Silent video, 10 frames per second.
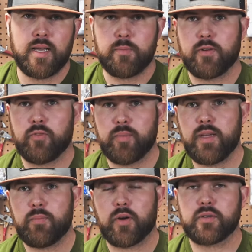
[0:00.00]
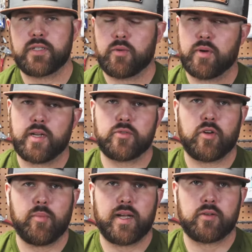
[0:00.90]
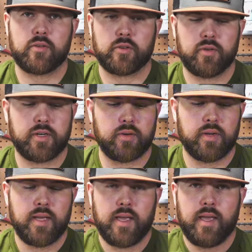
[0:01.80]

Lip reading: But for me personally, when I draw back on a critter,